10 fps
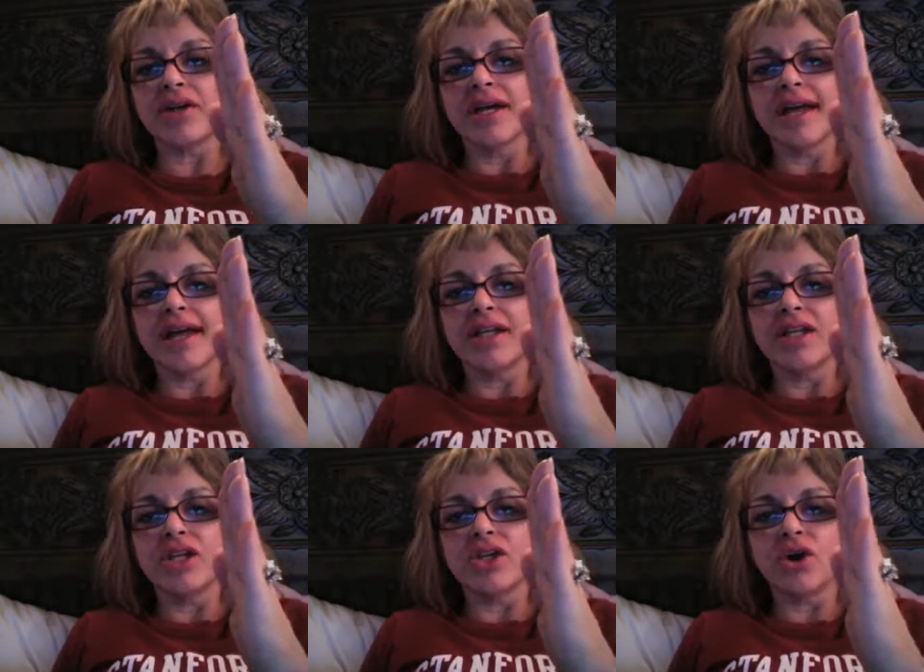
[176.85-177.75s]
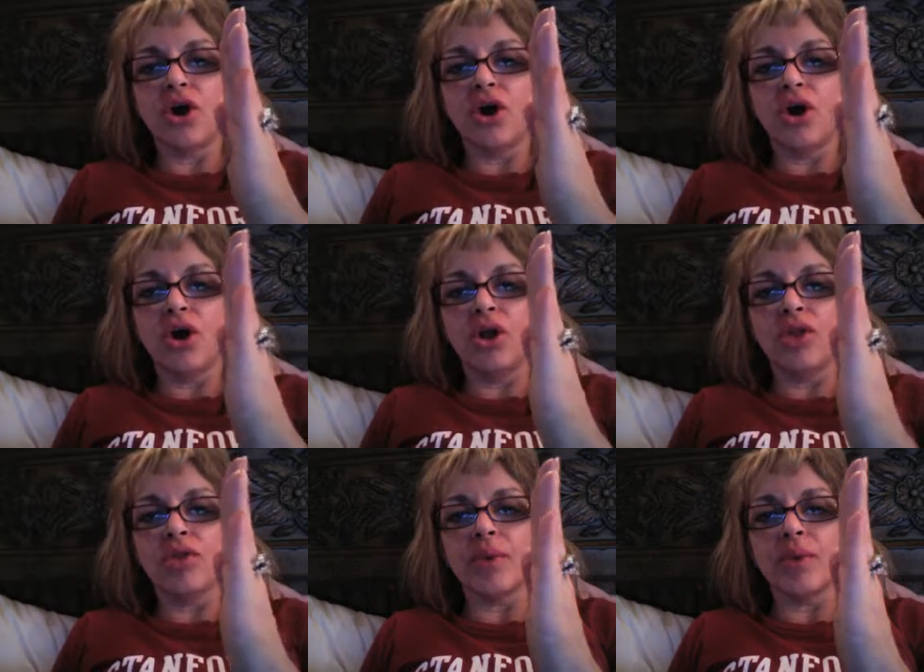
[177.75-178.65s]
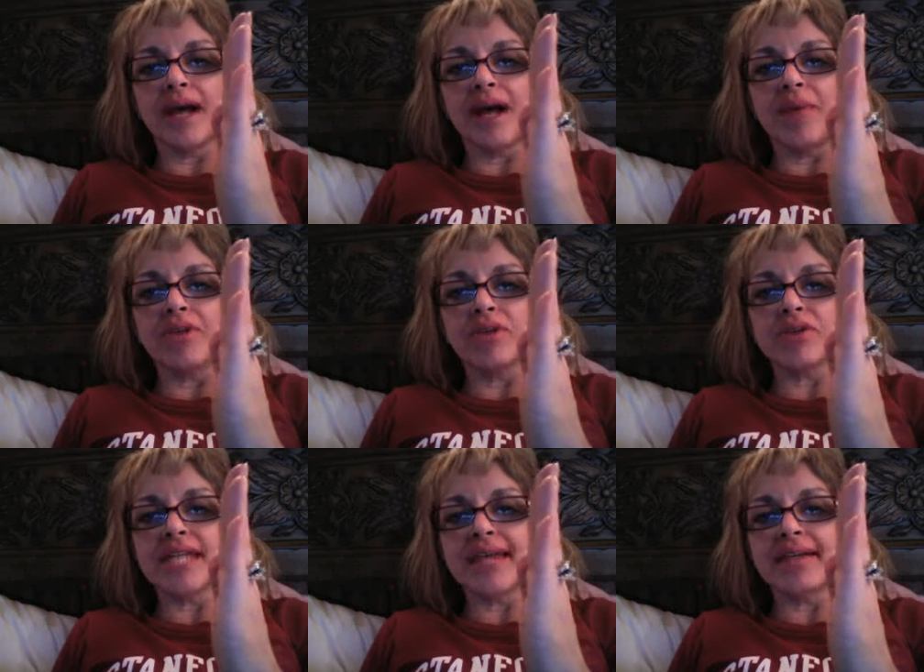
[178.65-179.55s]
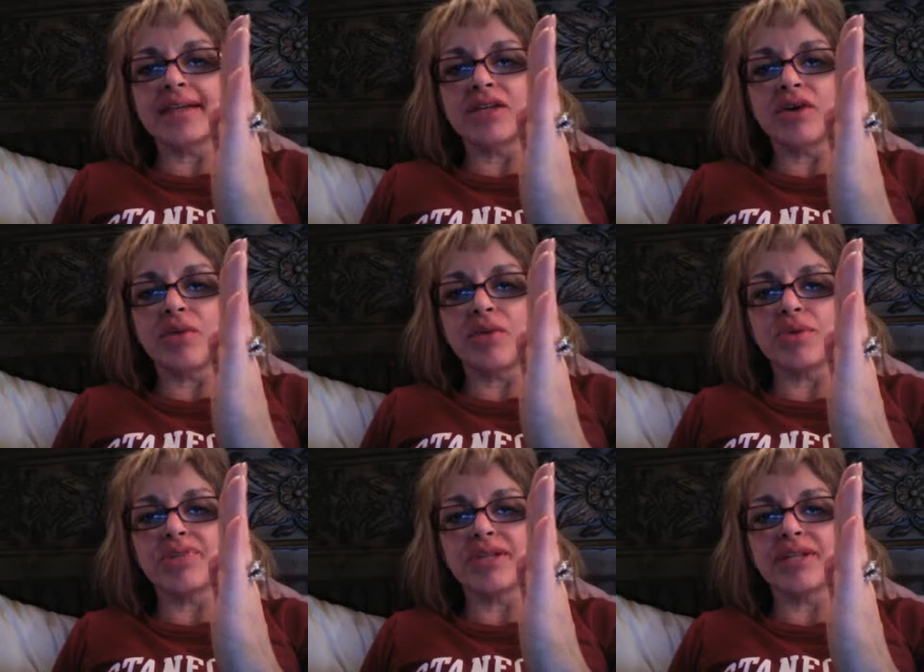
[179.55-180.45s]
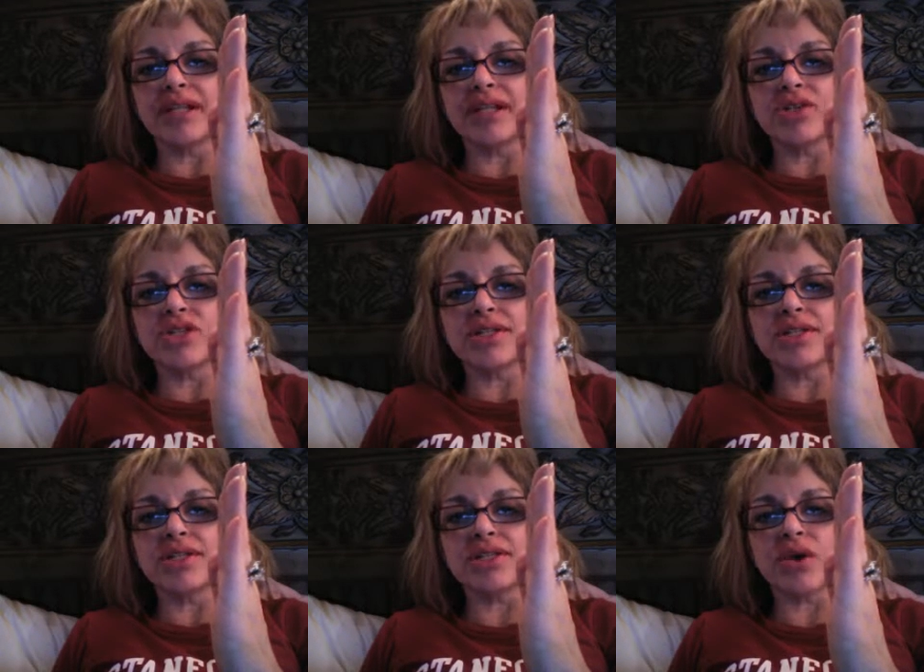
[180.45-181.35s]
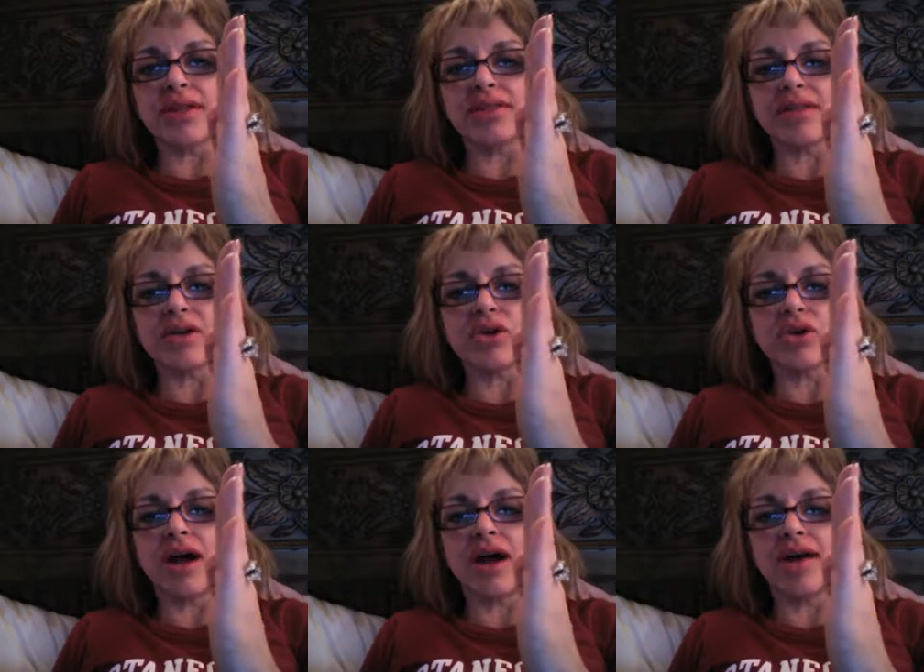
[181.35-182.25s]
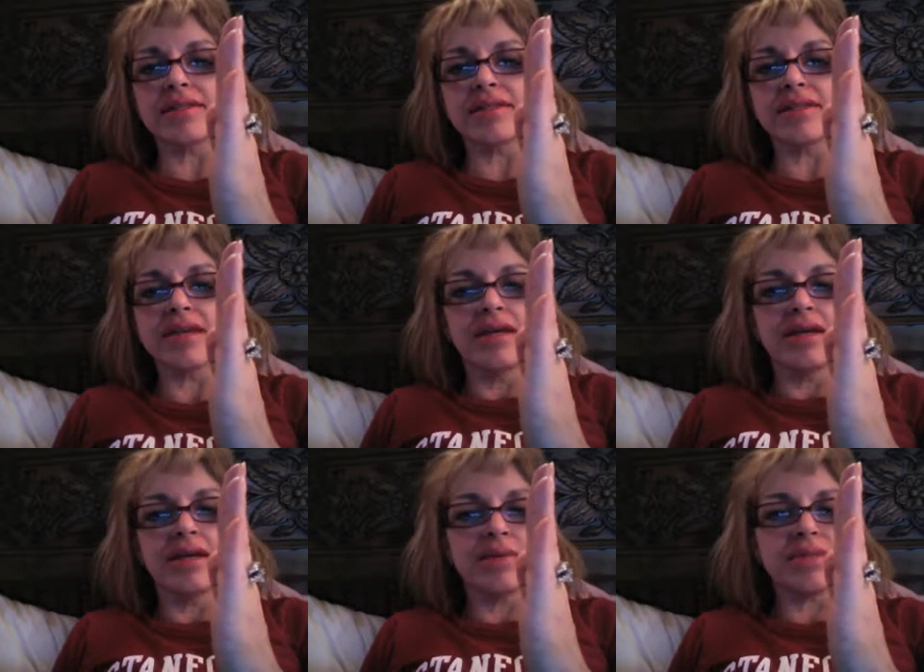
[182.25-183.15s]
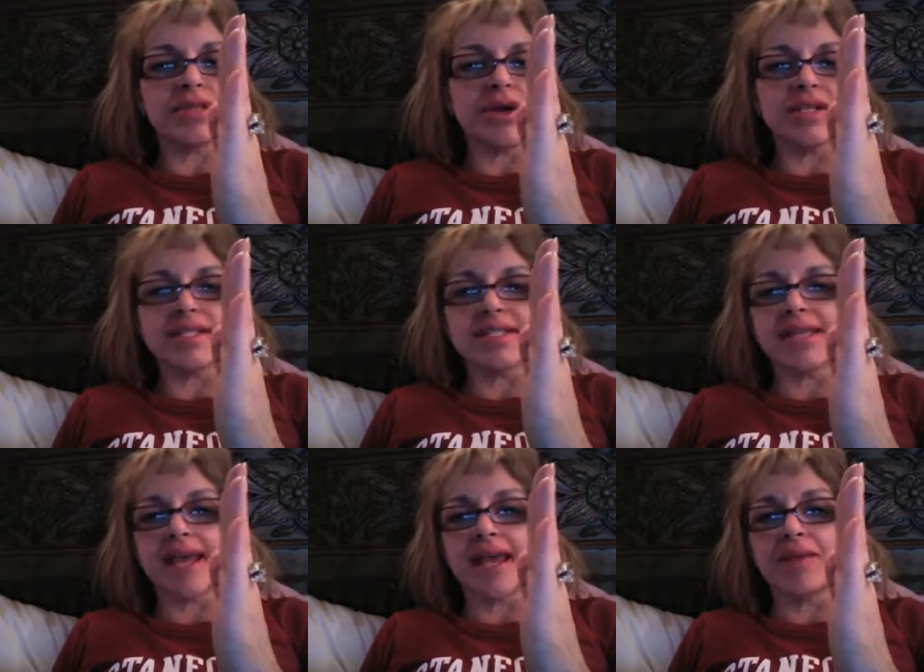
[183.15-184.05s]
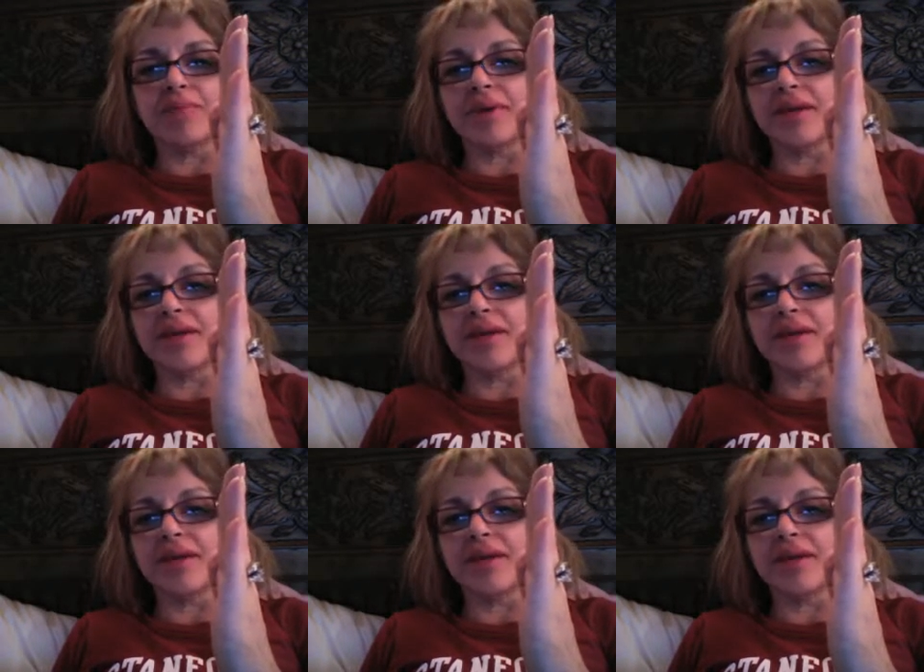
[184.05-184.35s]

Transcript: and you're all the way up. You're dangling, you almost feel like you're Jesus Christ on the cross. I'm sorry to say, but